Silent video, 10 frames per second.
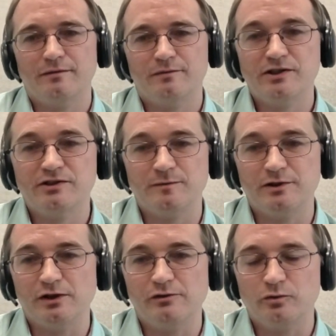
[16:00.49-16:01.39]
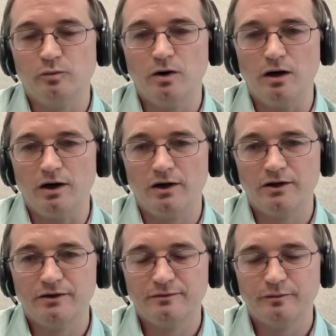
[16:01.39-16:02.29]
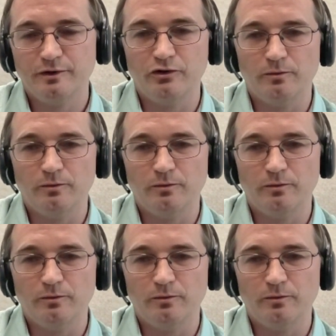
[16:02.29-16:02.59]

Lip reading: system is going to work with your